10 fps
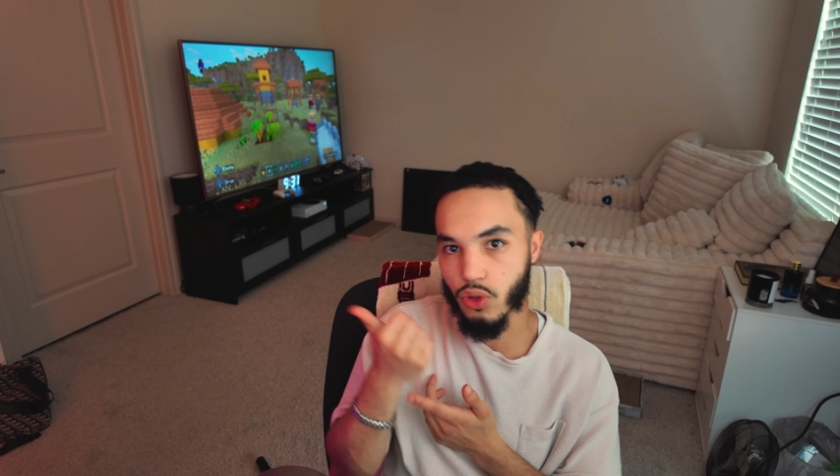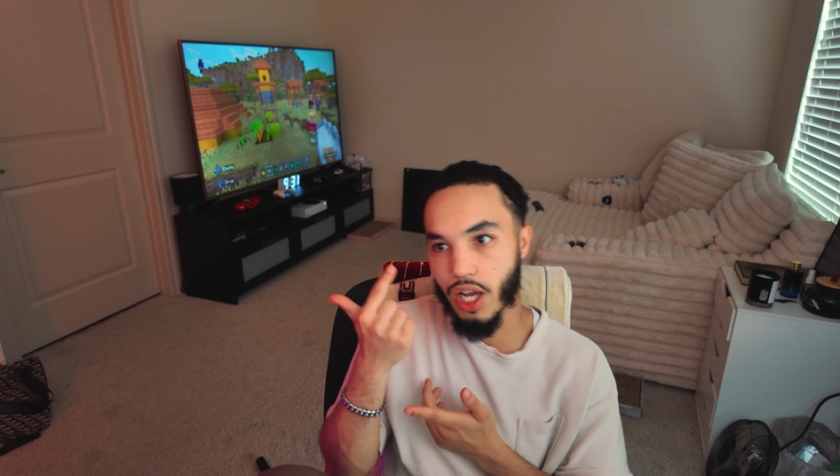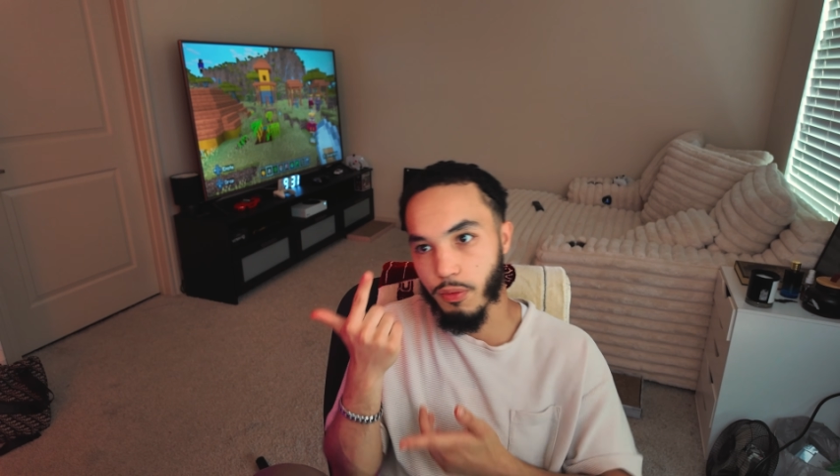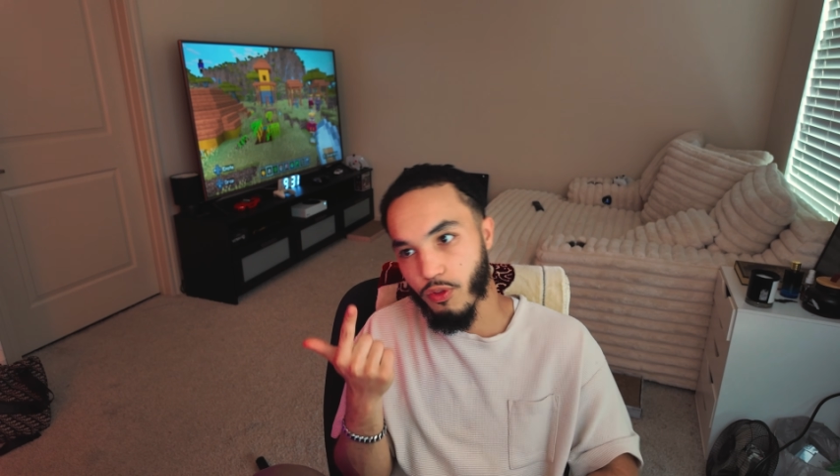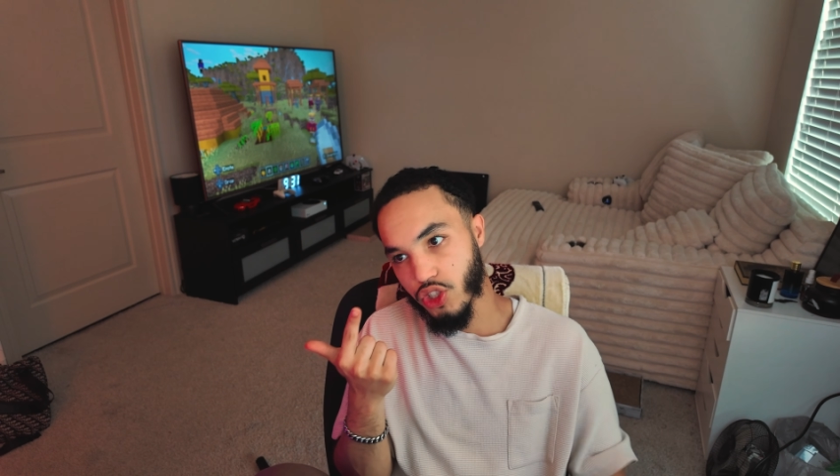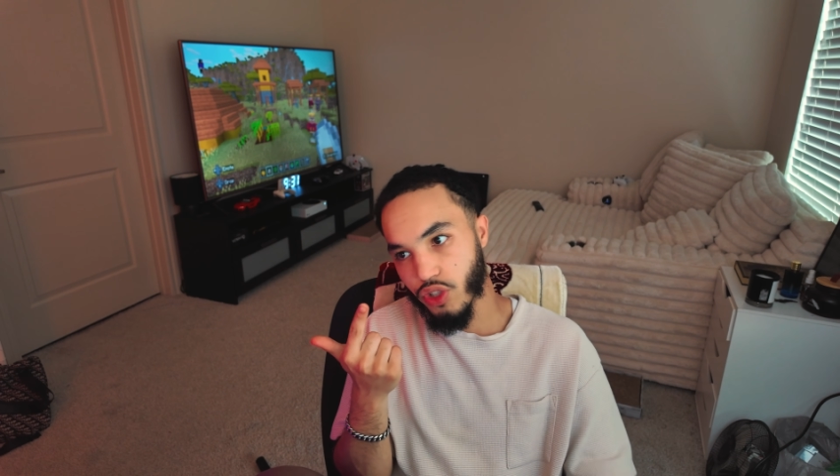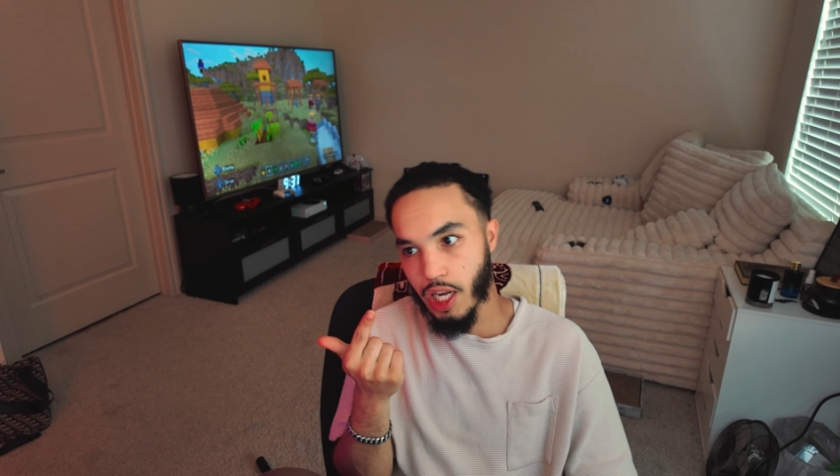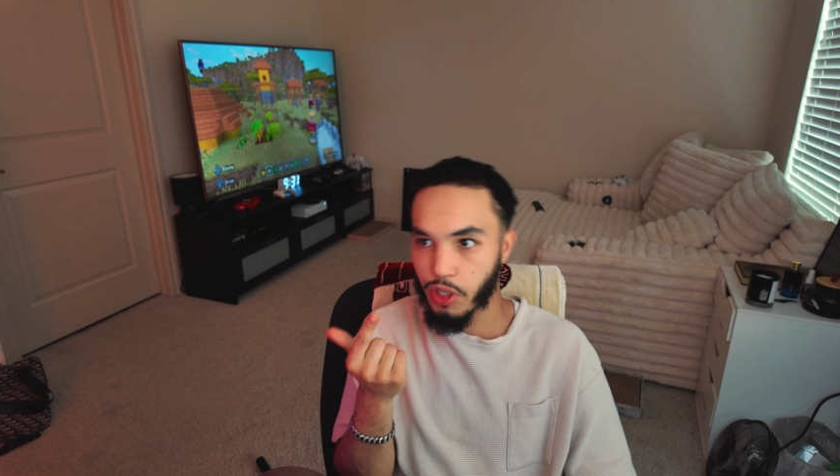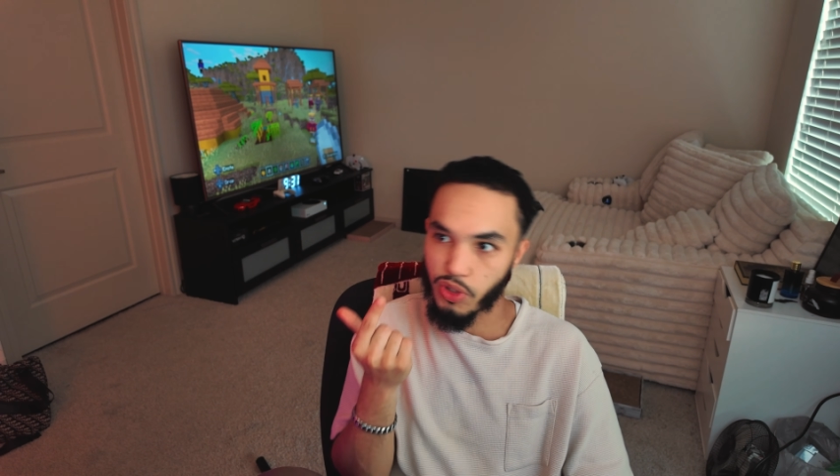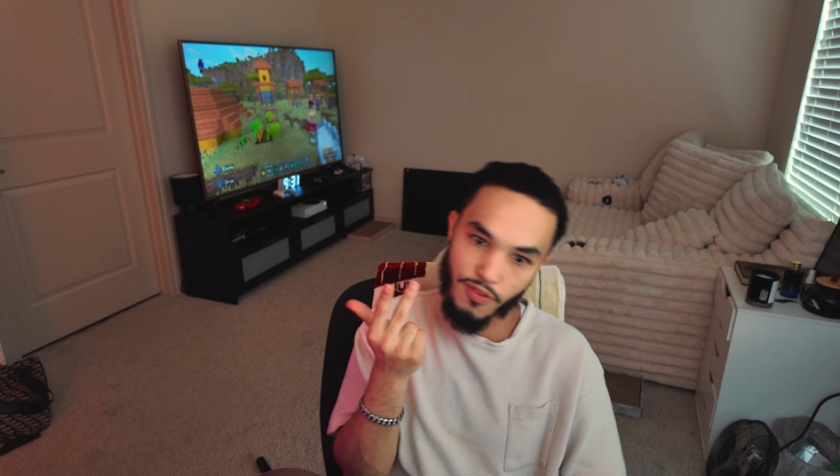I don't have a professional
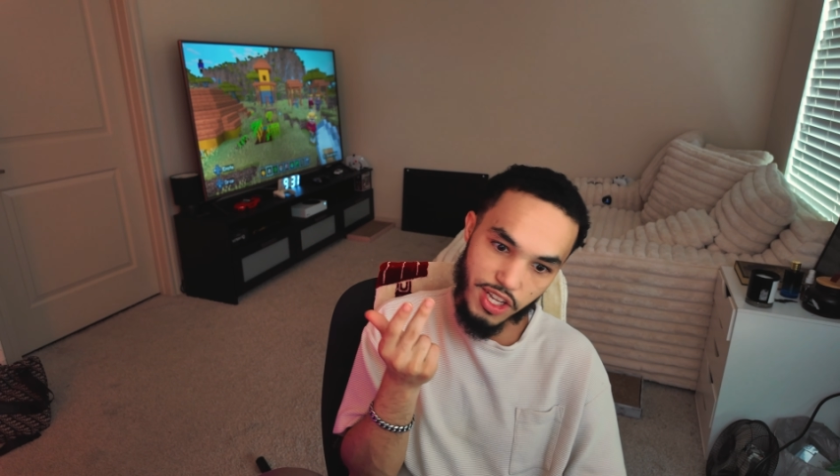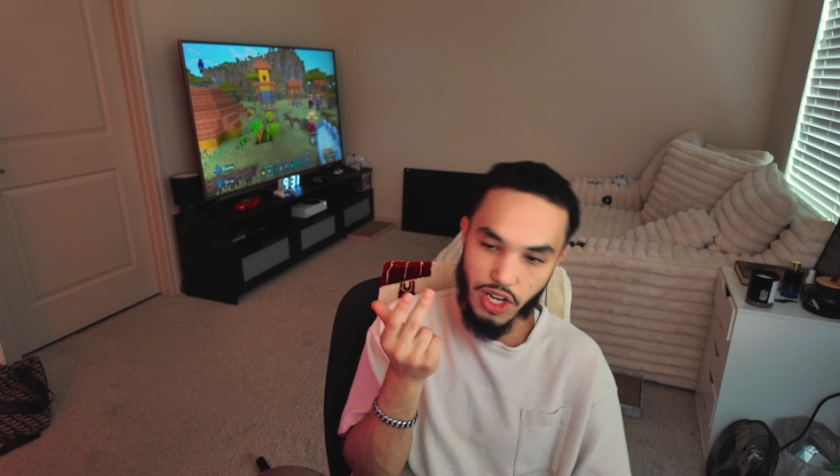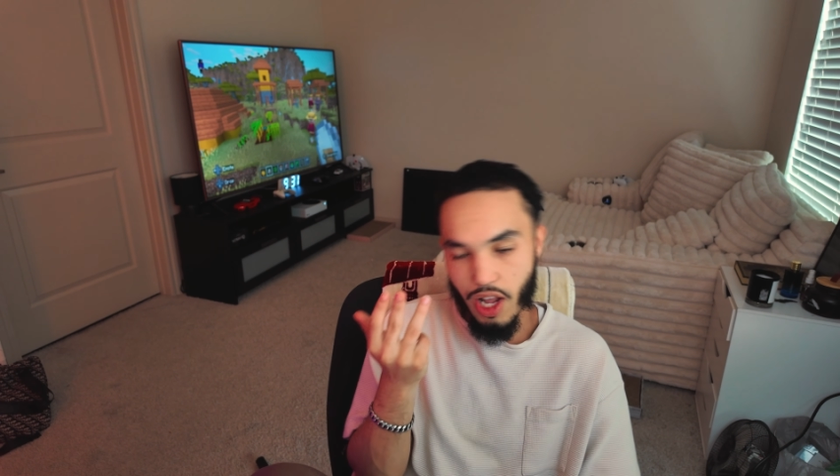camera. I don't have this.